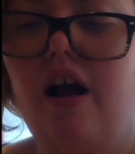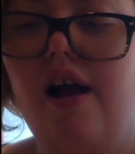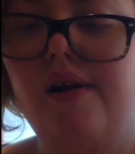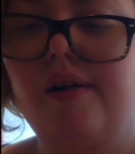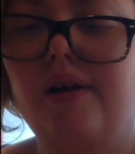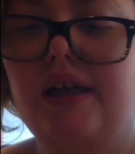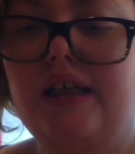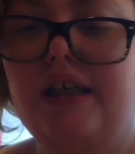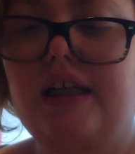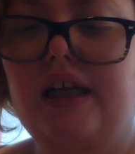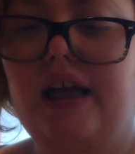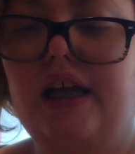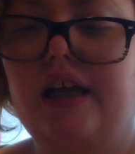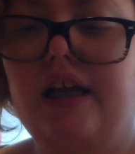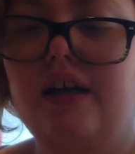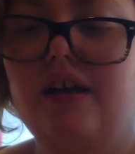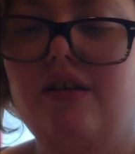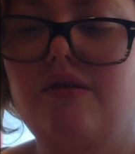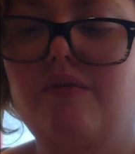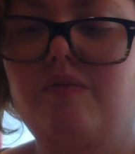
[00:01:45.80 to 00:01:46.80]
I
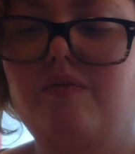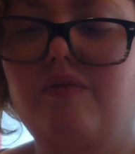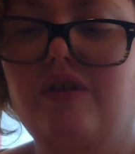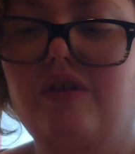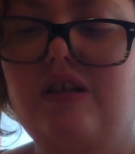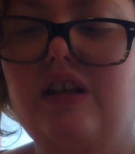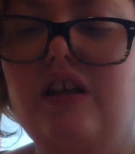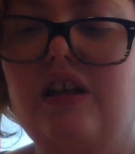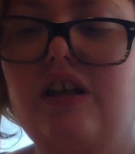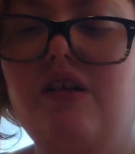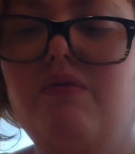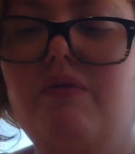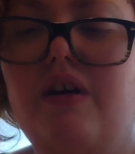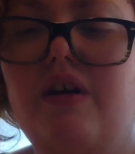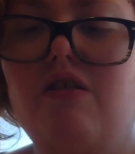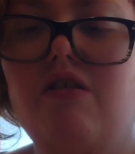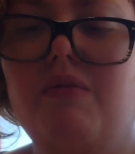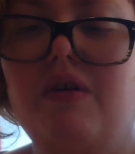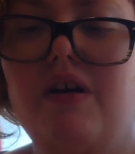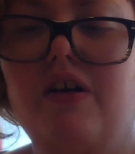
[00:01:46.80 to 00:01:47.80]
am sitting here
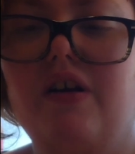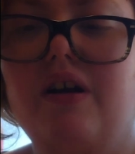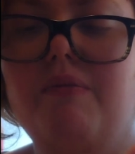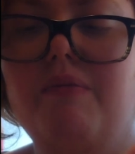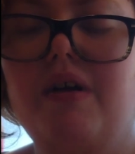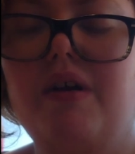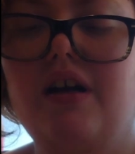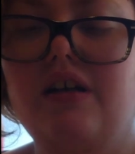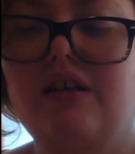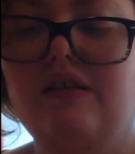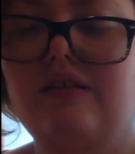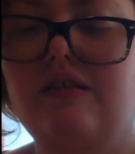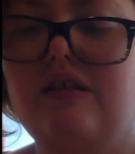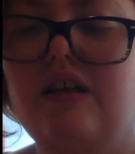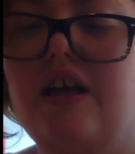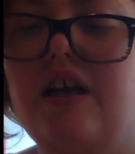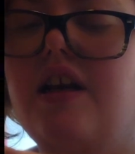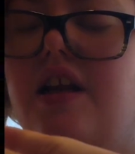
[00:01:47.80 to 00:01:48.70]
waiting on my grandparents to